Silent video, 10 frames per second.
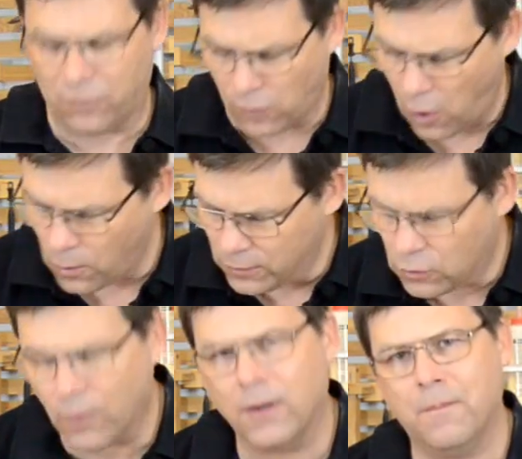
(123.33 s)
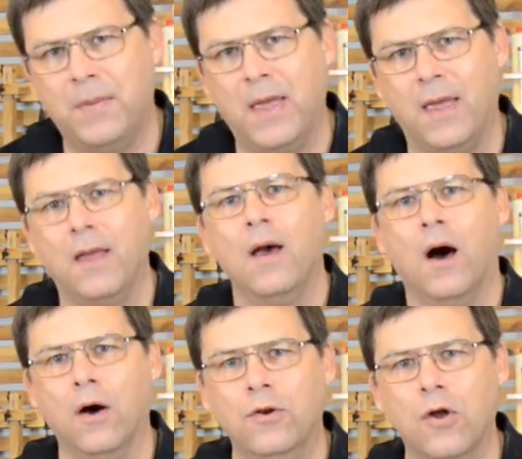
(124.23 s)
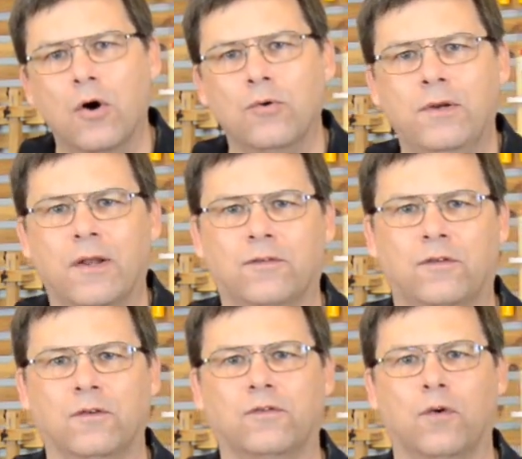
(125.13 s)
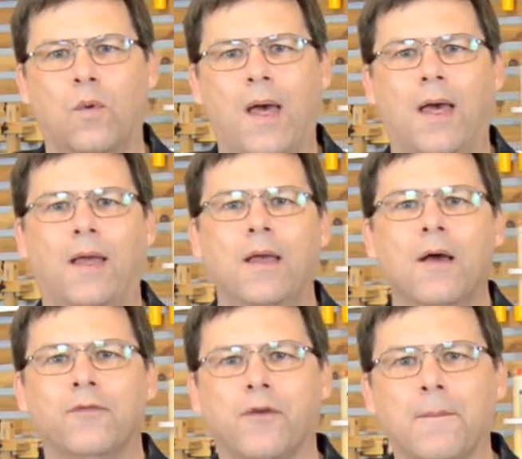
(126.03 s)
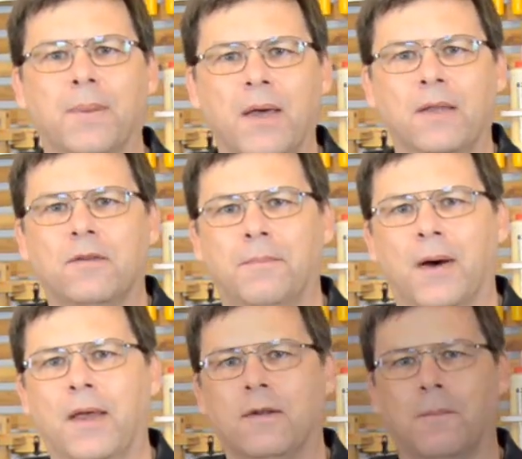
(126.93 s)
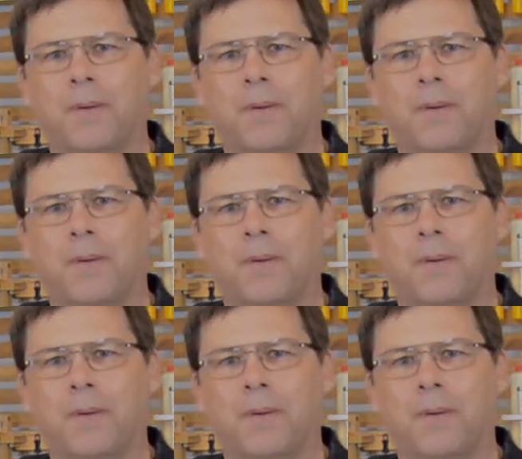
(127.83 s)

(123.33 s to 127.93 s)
It's always going to be a known distance away from blade to blade to